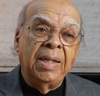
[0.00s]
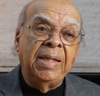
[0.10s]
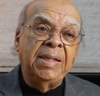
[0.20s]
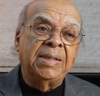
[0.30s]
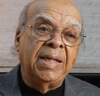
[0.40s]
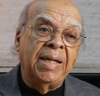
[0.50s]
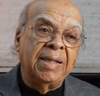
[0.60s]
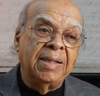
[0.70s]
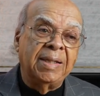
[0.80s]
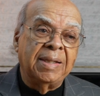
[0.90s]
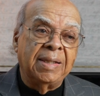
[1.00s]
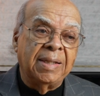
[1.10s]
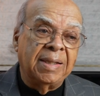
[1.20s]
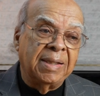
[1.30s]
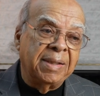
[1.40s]
He said,
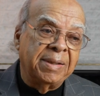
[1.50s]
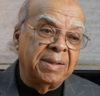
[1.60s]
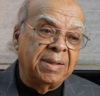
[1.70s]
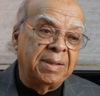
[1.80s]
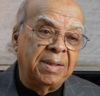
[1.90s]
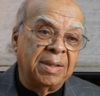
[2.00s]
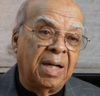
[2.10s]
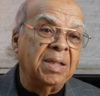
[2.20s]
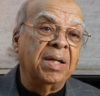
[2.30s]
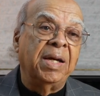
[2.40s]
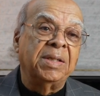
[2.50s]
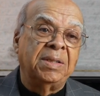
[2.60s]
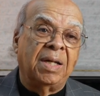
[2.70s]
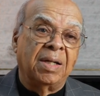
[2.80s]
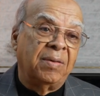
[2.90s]
the
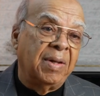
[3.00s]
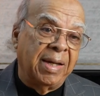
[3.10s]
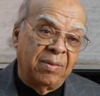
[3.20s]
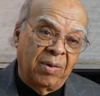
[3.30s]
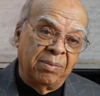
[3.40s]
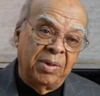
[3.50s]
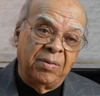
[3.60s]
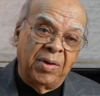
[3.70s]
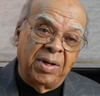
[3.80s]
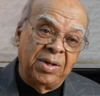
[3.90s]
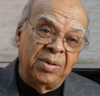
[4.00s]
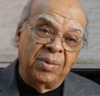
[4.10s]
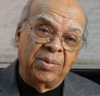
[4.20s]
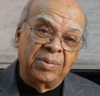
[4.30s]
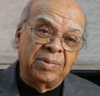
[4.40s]
congregation's not going to like what I'm getting ready to
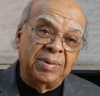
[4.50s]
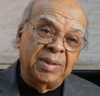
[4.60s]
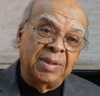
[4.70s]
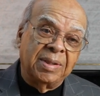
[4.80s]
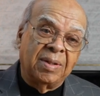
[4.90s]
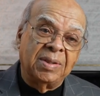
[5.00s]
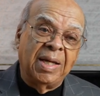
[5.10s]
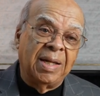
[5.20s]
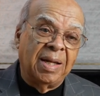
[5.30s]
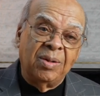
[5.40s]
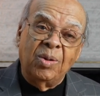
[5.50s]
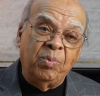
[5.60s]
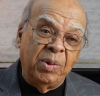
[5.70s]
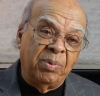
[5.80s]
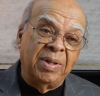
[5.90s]
do because they had a lot of
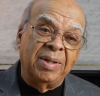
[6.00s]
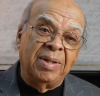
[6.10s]
old people that,